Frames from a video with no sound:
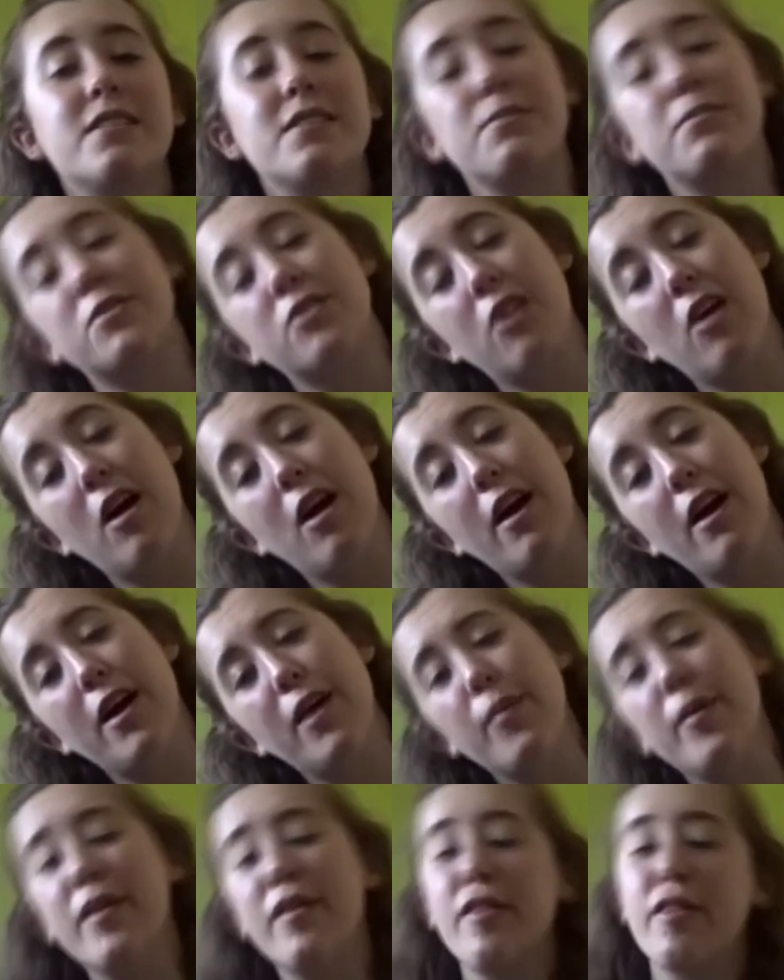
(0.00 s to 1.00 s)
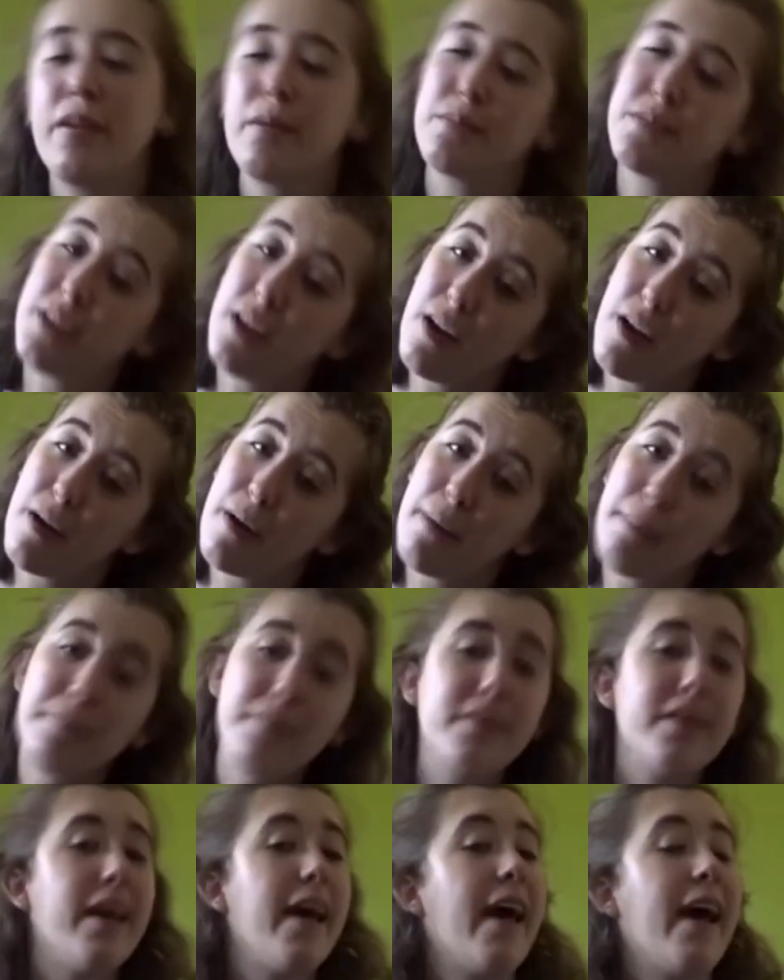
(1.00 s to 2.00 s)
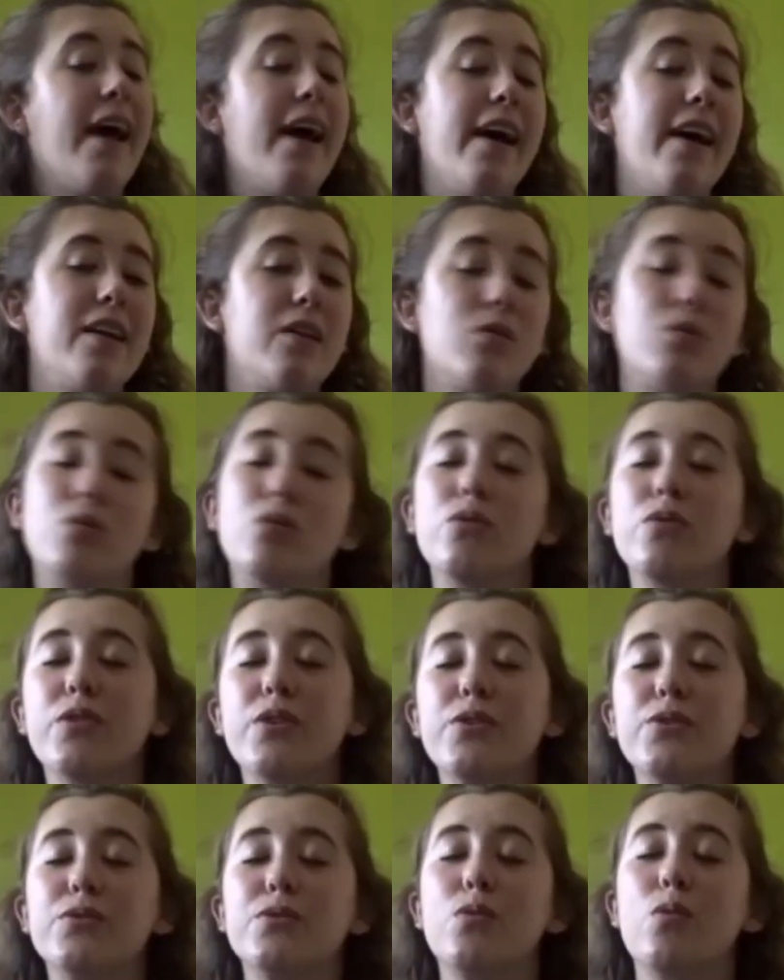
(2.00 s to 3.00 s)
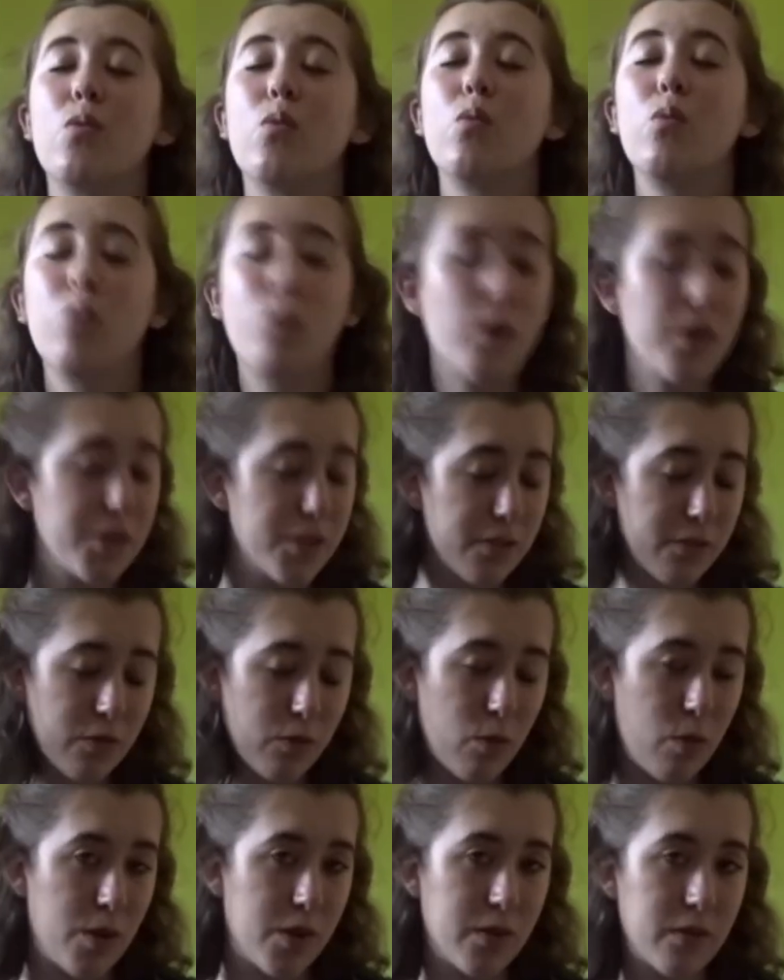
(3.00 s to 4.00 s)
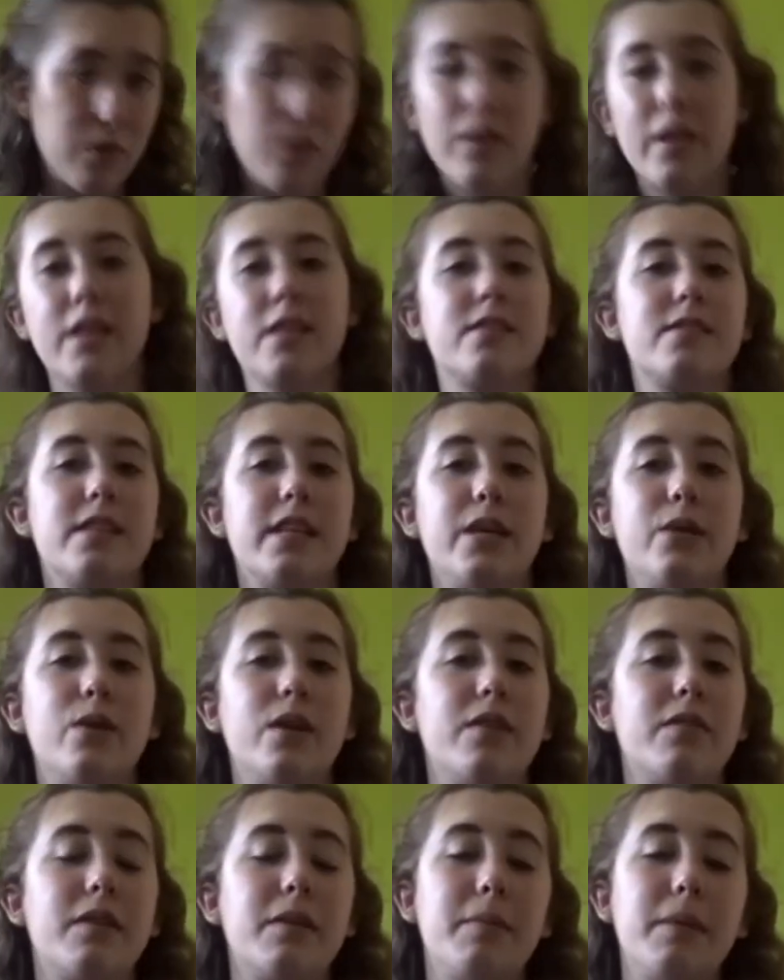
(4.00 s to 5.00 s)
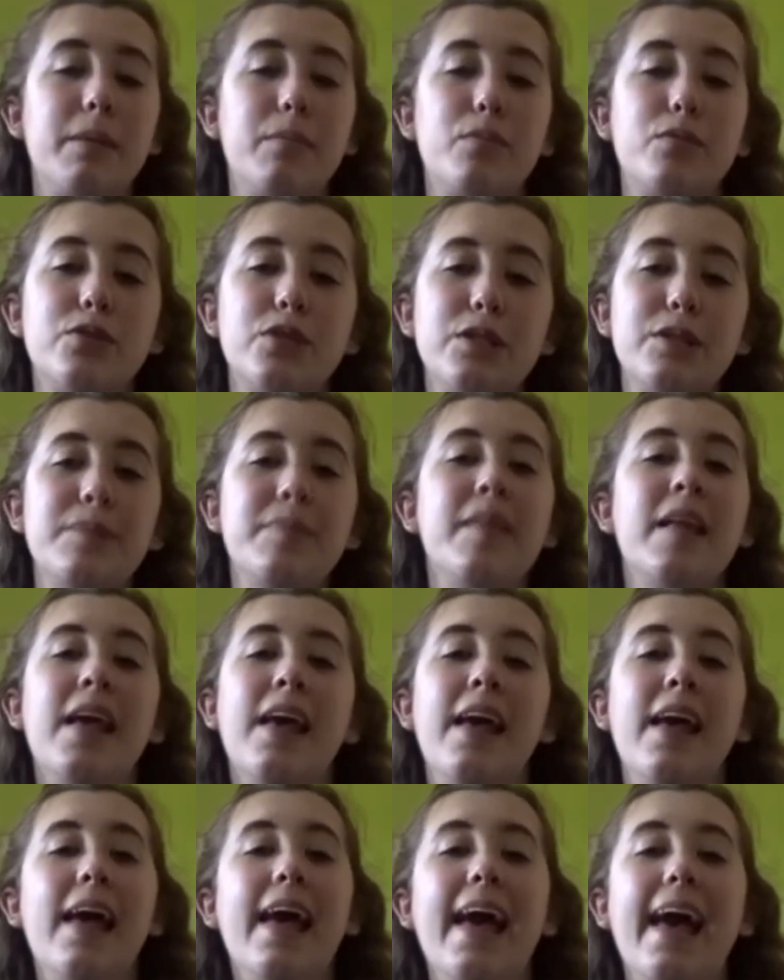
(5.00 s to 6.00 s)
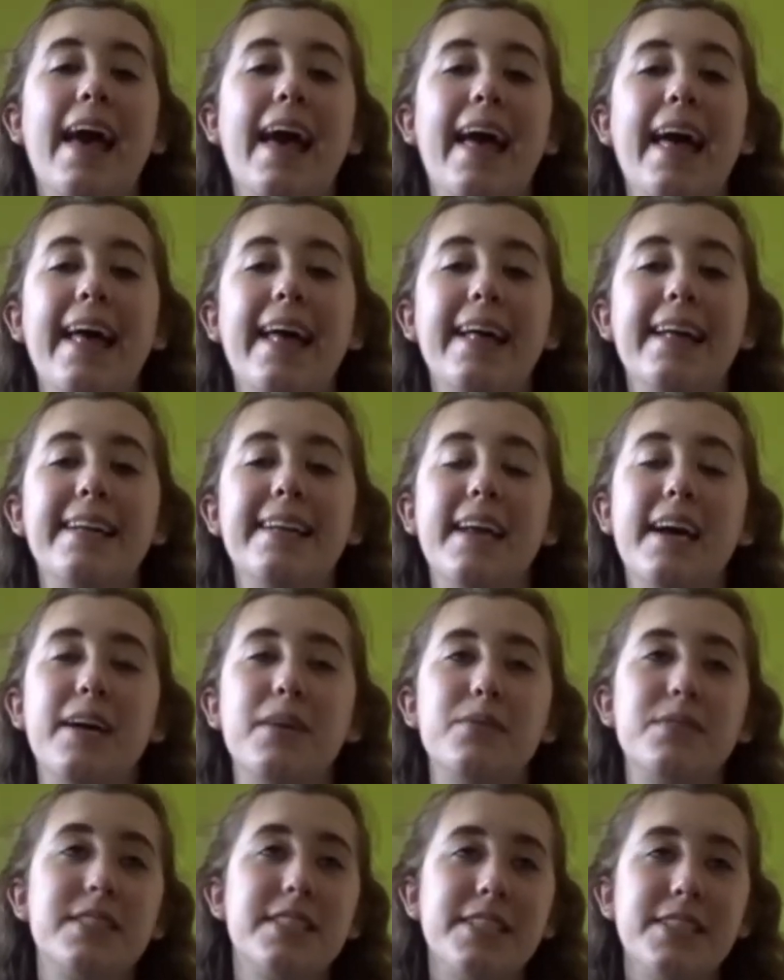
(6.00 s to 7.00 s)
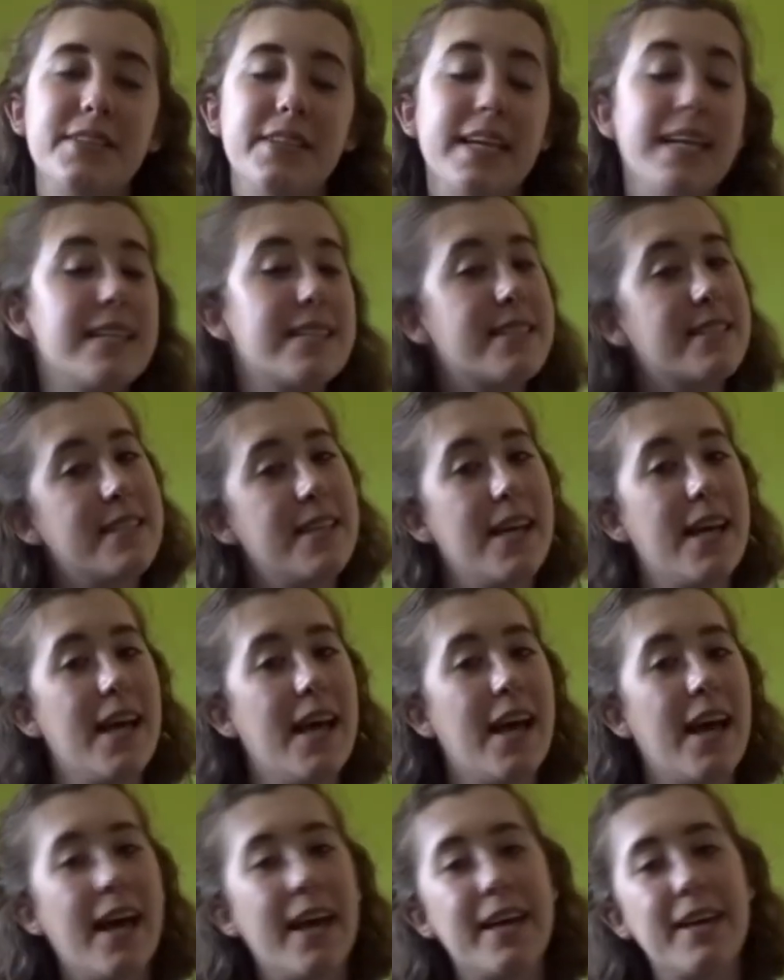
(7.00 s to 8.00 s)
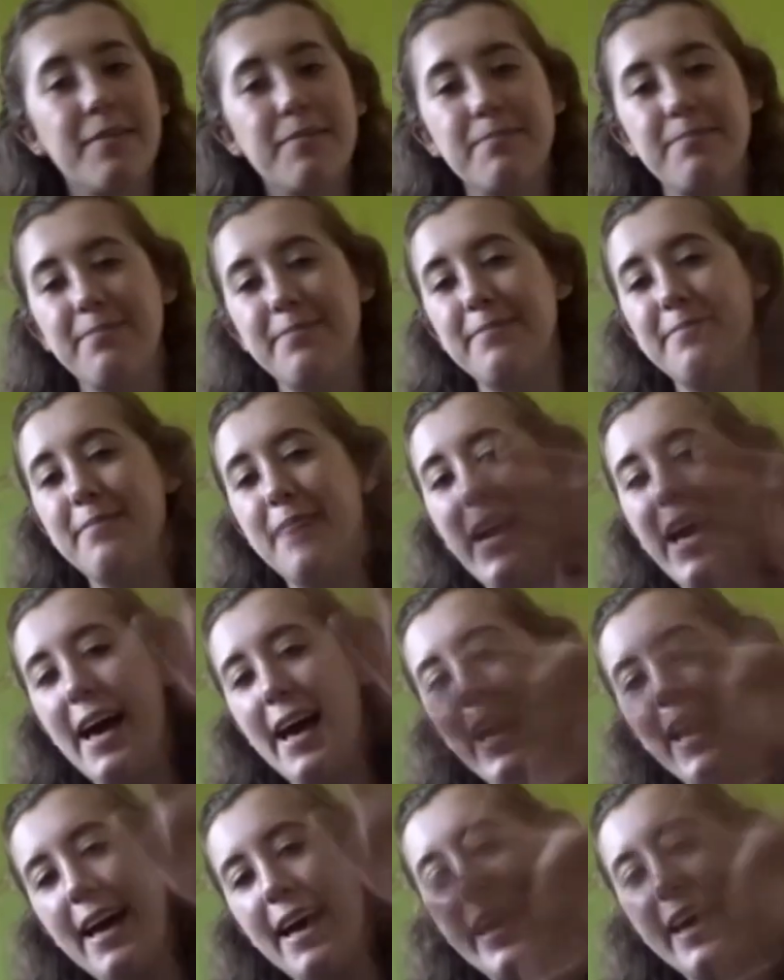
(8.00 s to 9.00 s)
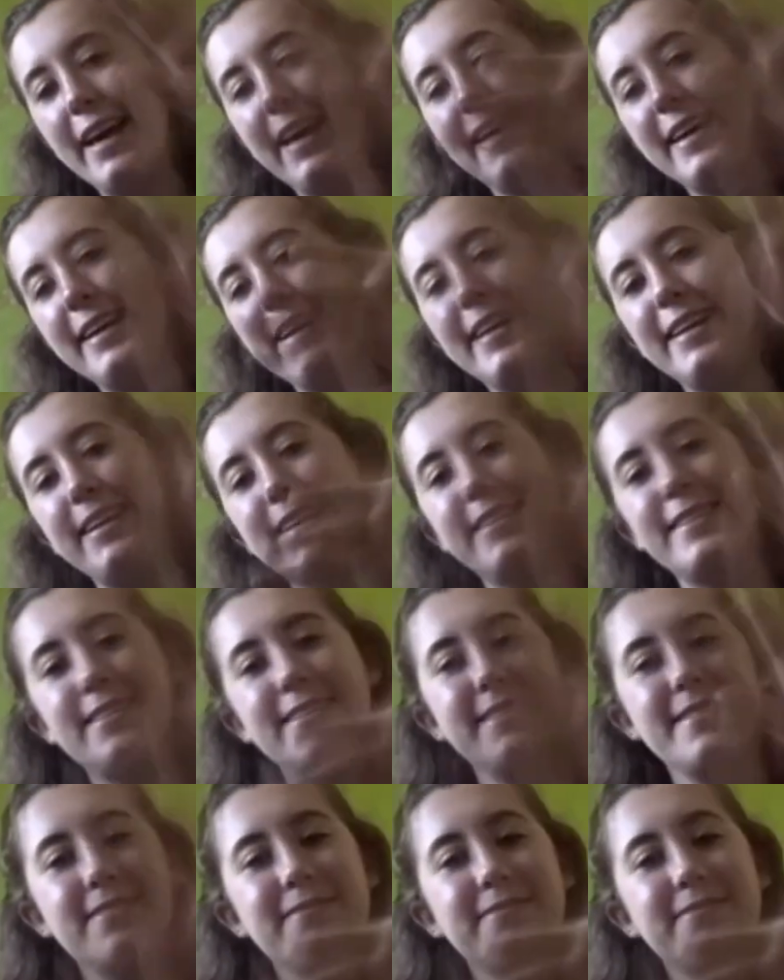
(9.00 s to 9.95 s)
subscribe and thumbs up and all those wonderful, wonderful things that you lovely people do. And I will see you next time. Bye!